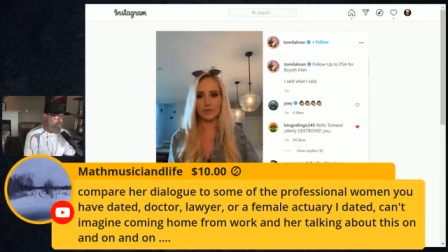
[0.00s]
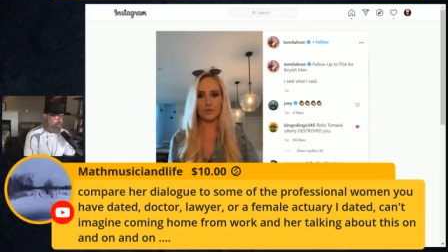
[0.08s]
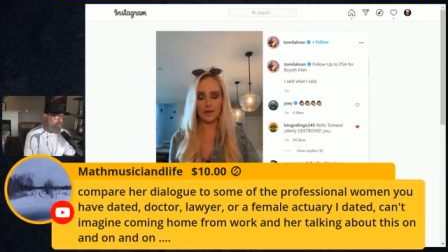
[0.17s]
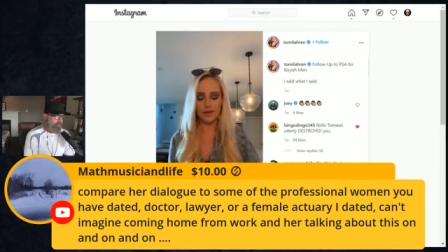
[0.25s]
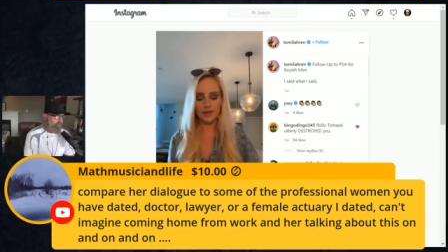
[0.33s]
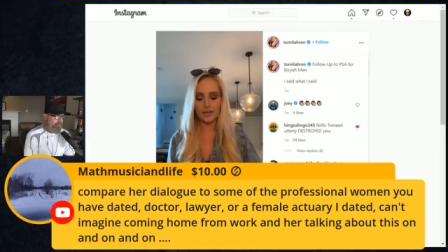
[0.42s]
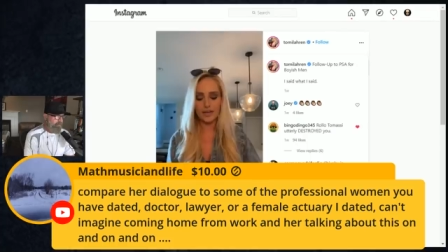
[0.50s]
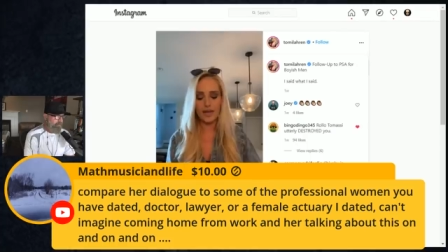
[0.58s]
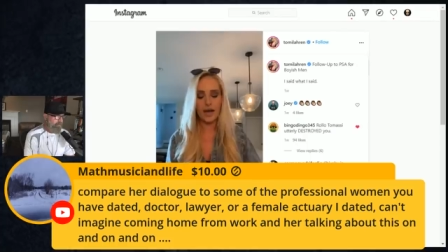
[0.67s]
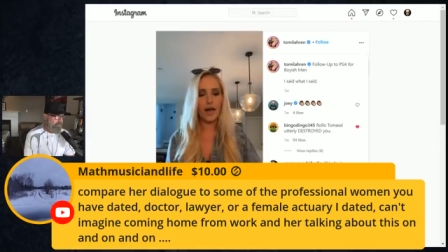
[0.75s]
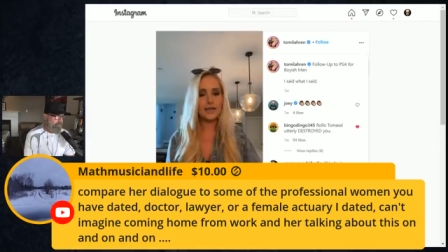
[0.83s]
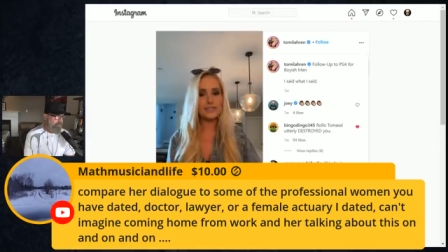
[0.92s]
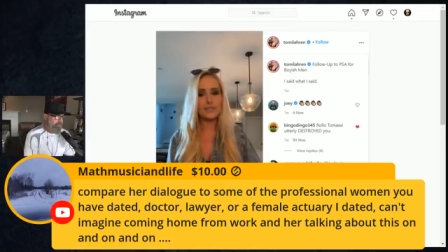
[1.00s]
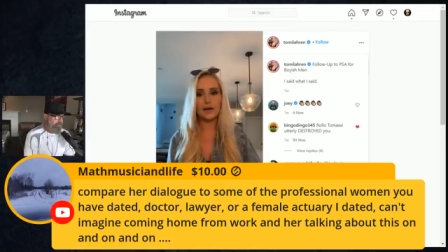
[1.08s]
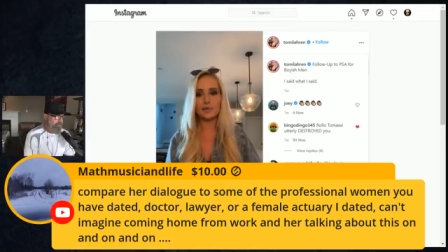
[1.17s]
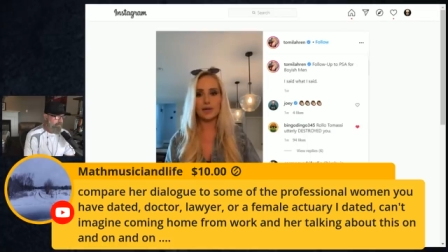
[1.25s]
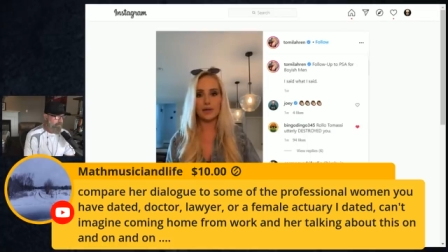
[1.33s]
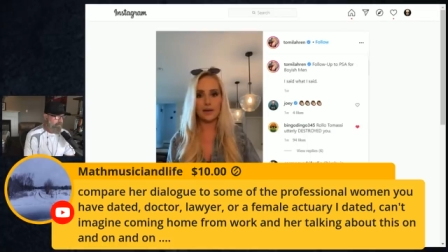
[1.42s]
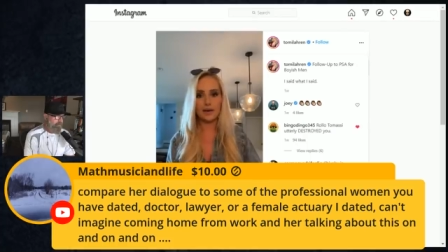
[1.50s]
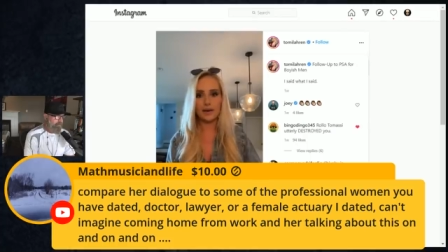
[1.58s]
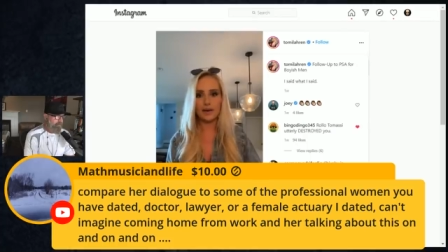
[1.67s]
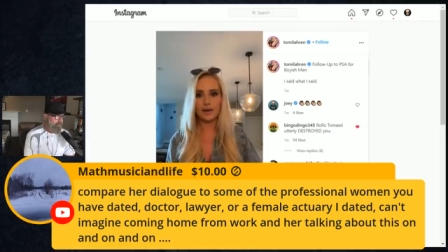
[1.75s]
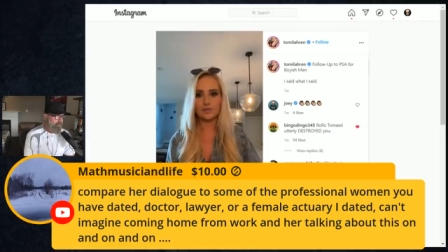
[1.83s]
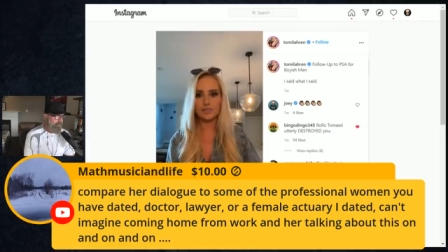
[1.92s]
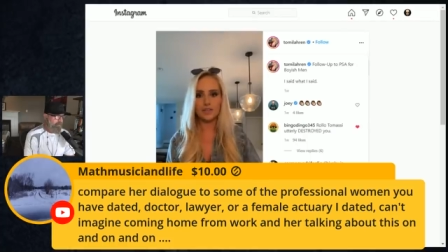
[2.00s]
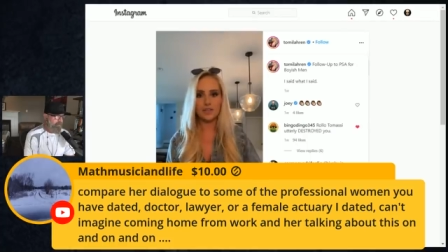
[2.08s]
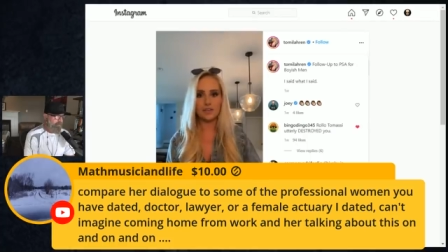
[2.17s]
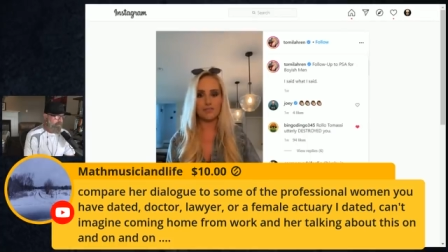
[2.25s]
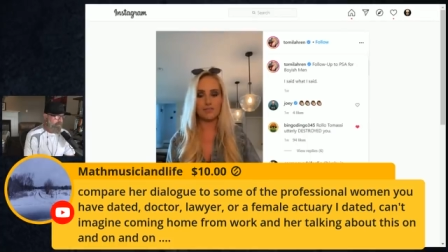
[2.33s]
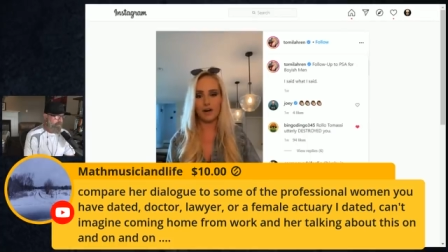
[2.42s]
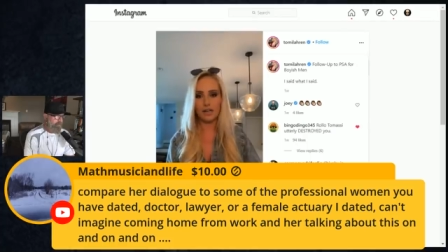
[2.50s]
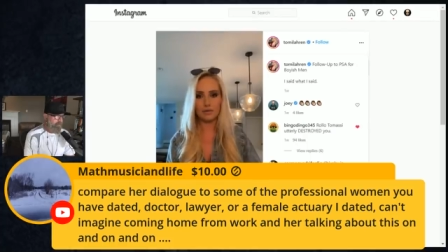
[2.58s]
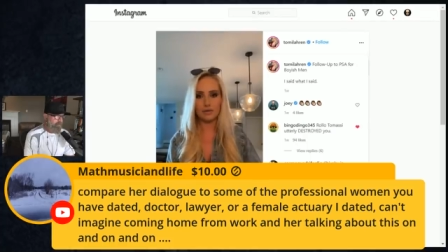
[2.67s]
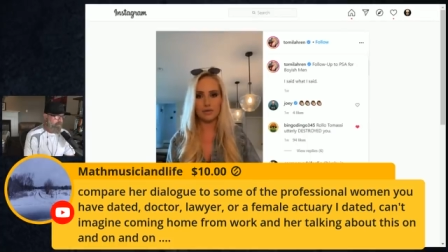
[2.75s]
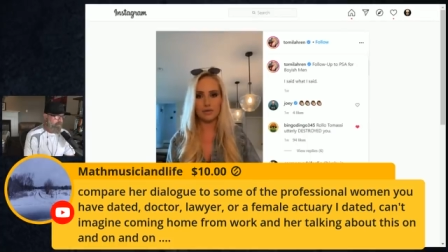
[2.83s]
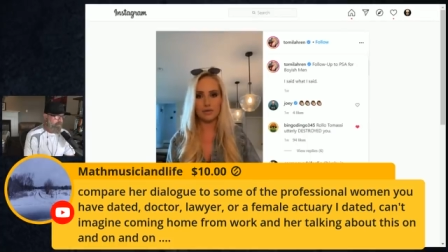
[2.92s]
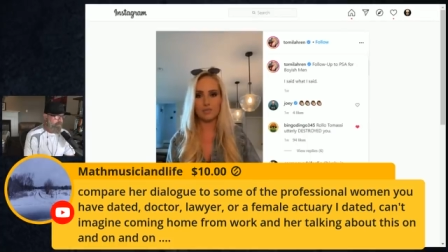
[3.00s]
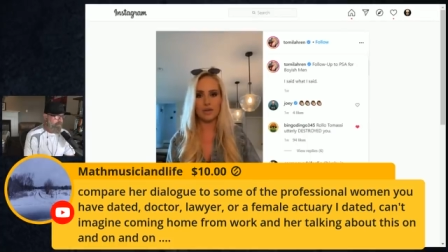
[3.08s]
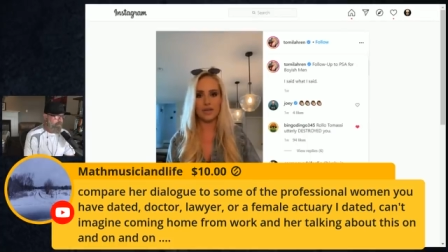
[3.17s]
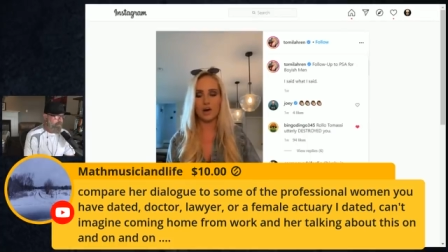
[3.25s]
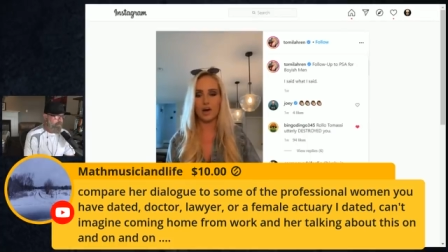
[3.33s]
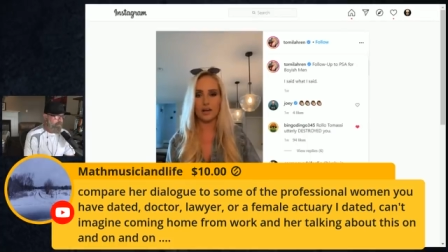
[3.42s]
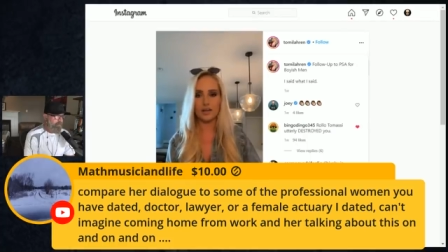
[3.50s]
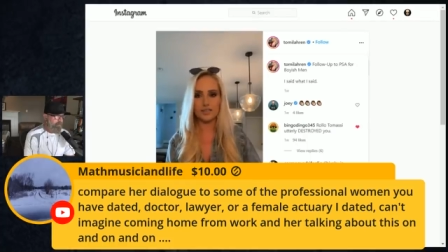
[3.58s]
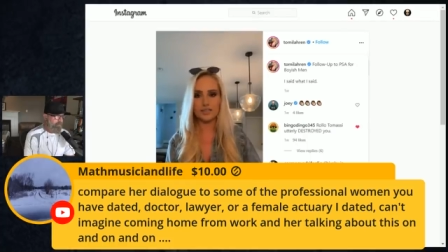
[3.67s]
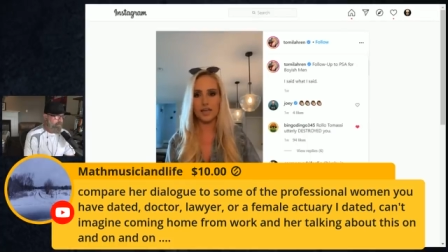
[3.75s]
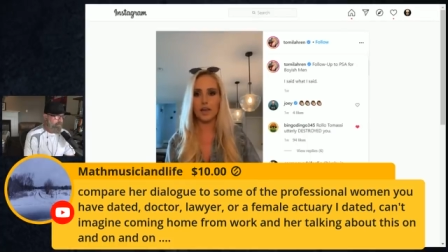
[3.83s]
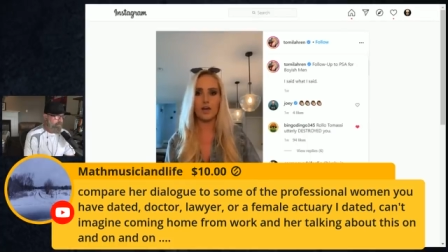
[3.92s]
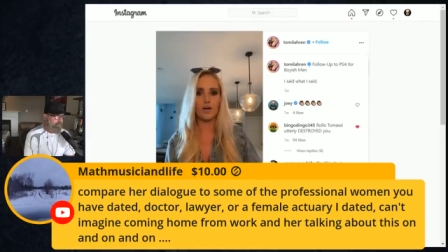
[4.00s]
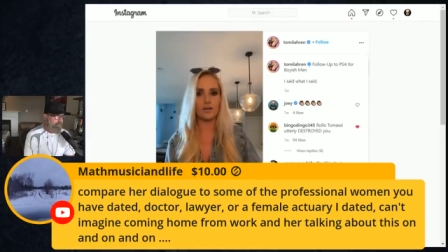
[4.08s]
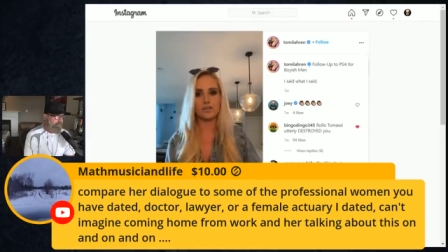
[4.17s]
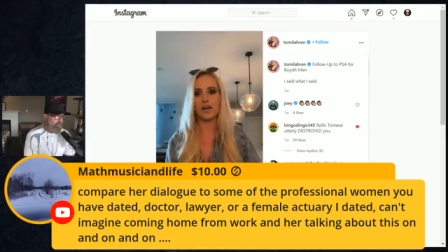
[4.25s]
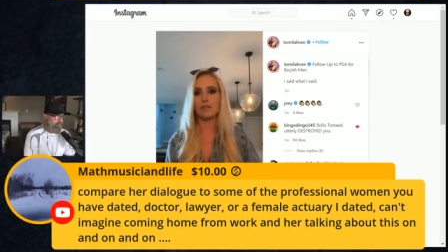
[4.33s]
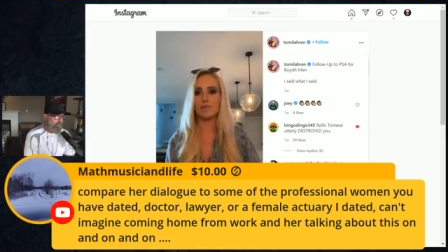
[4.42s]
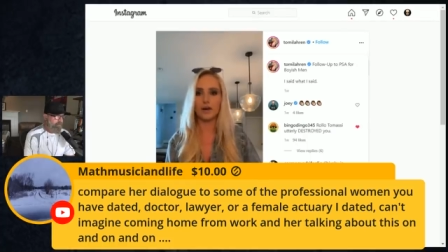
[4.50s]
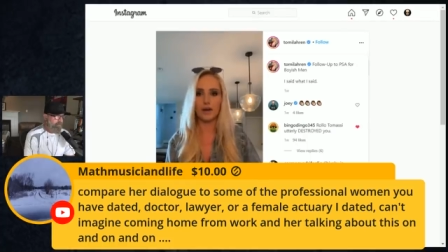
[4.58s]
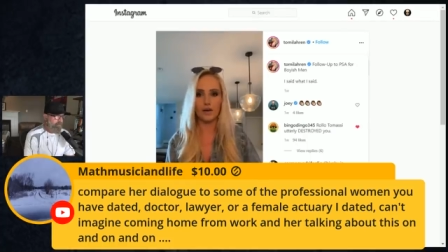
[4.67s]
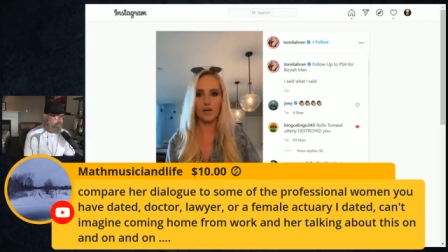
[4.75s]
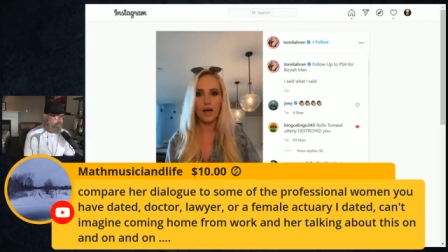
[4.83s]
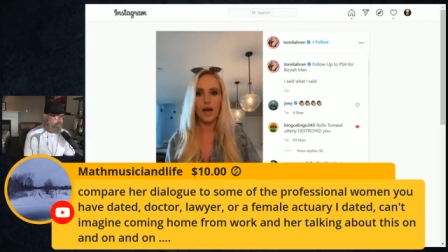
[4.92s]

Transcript: I stopped caring about losing followers, for being honest, a long time ago.